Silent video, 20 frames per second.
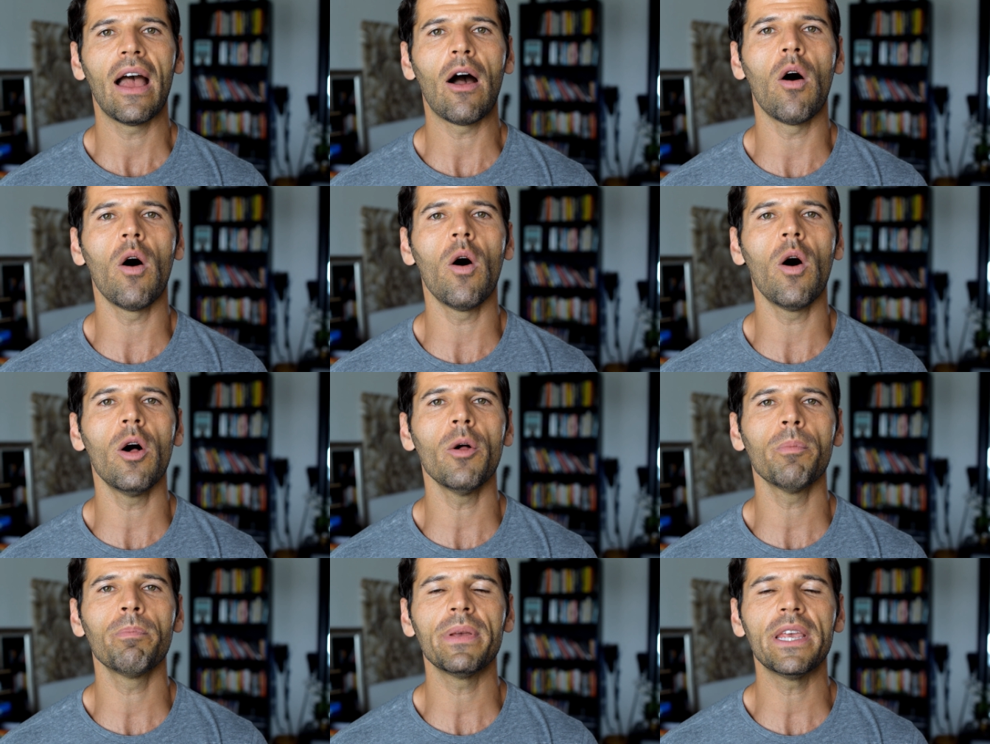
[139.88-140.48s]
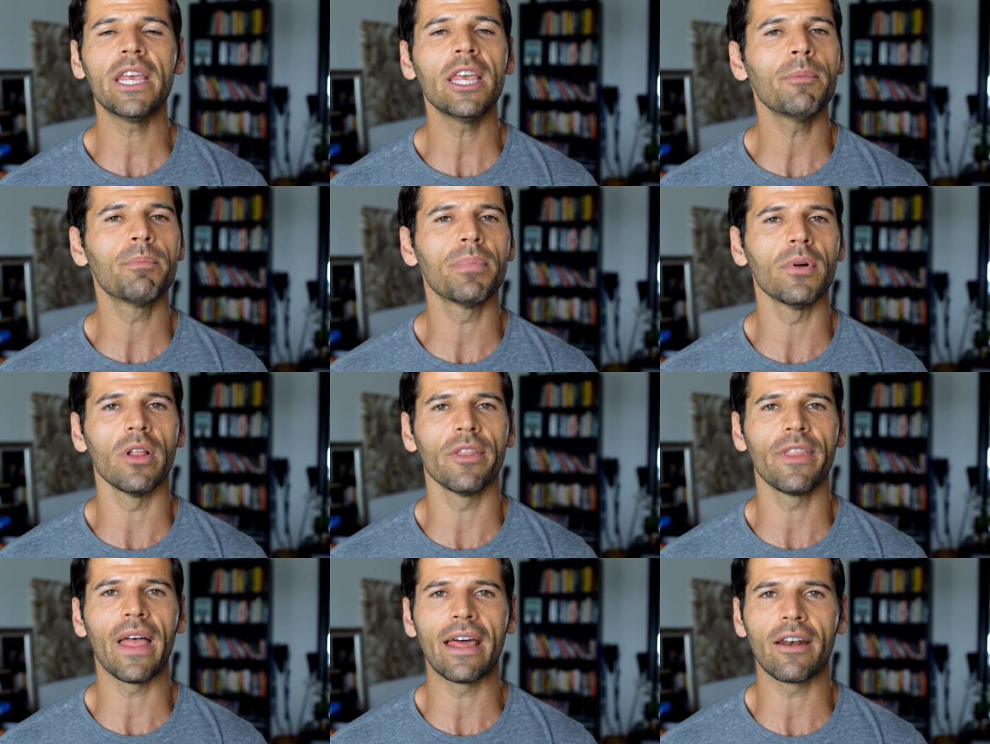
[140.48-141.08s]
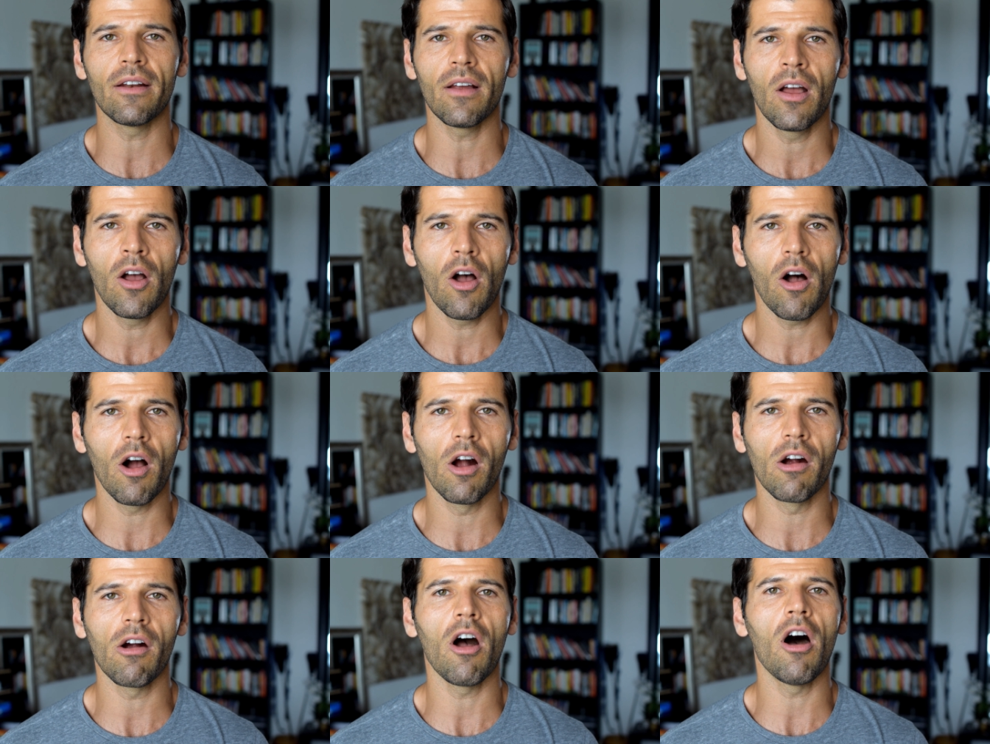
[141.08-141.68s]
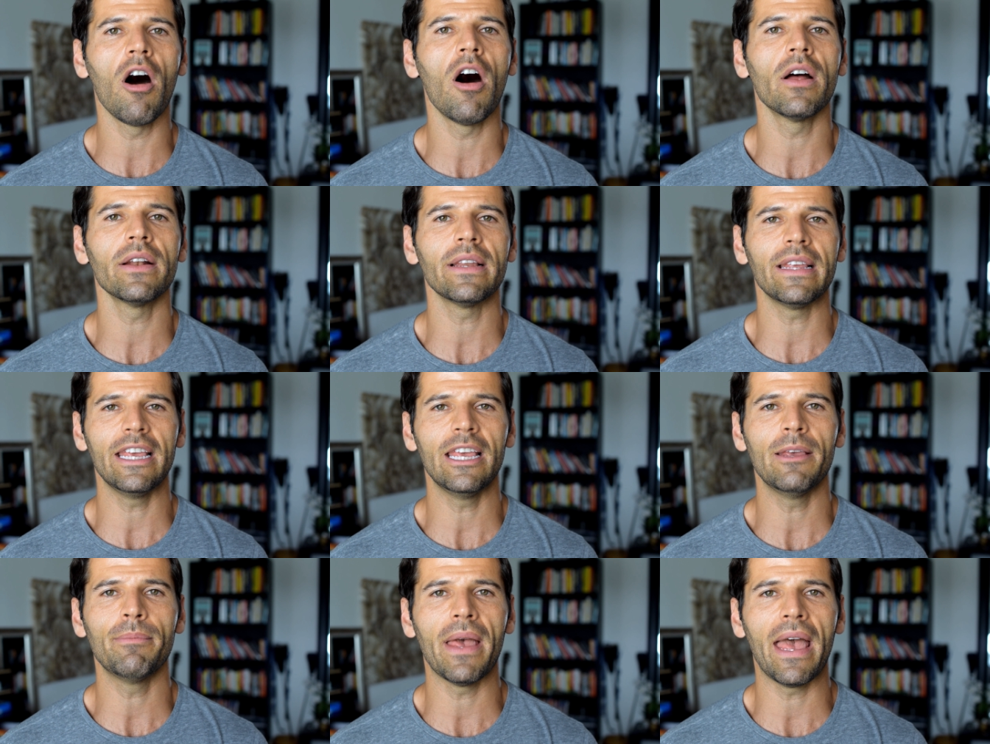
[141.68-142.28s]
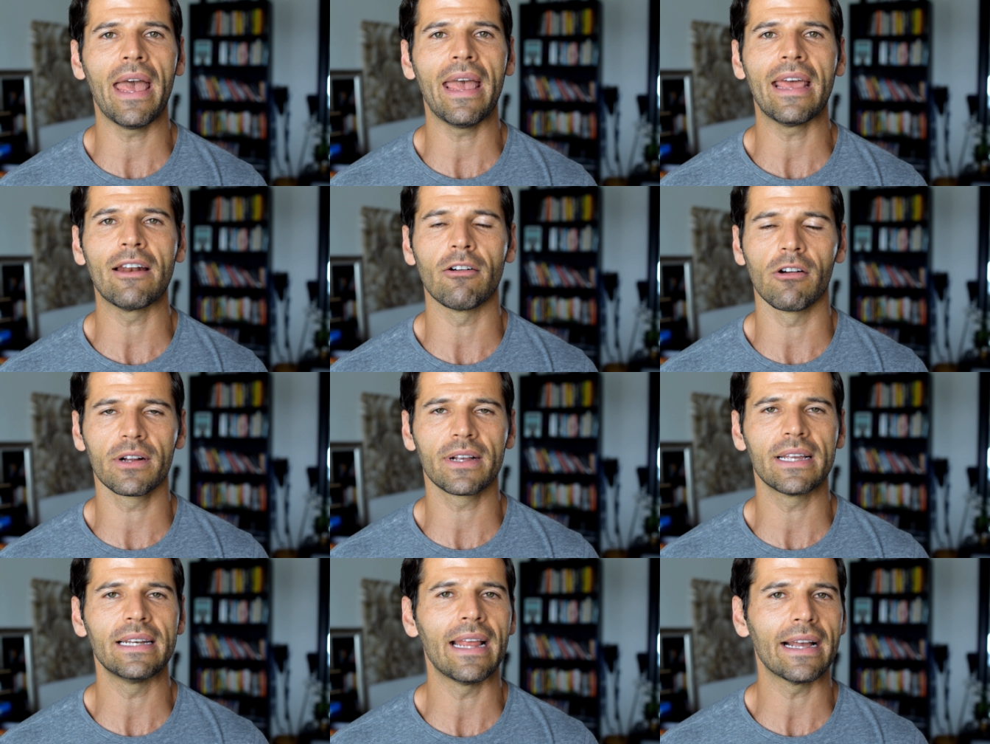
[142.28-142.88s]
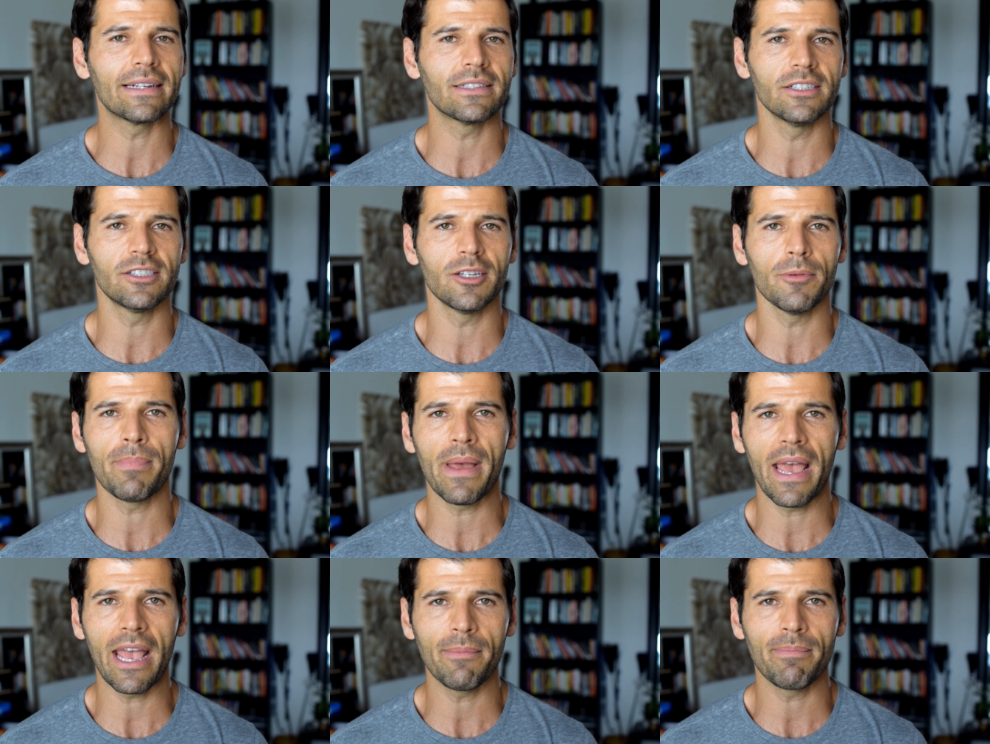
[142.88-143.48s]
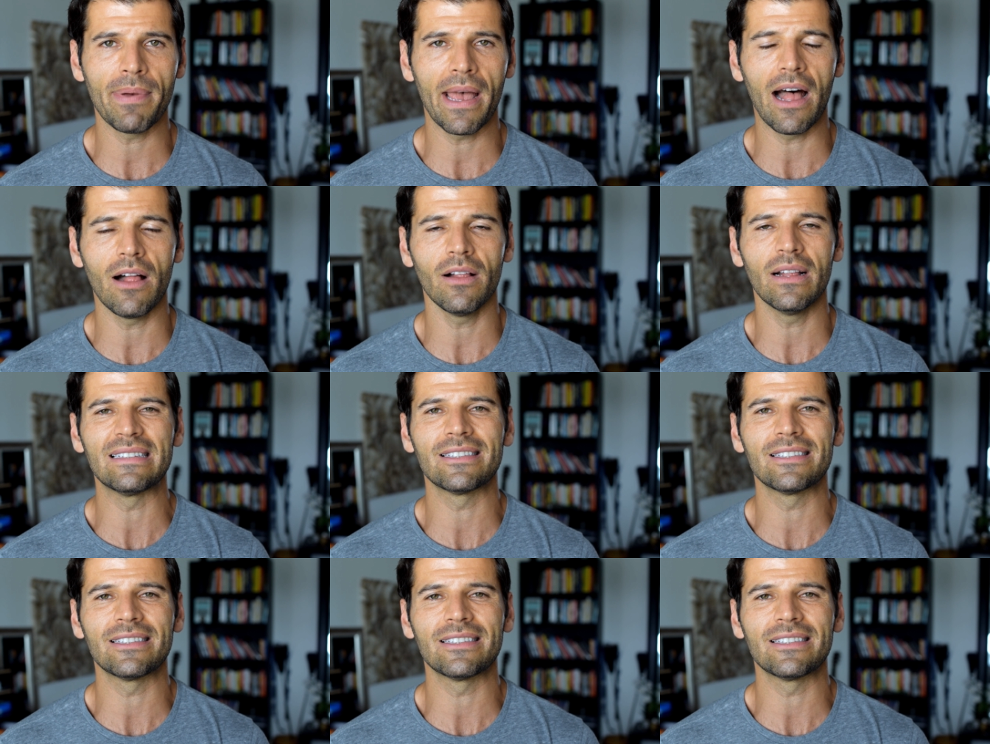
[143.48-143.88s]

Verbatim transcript: all people that are on eBay and are connected to PayPal.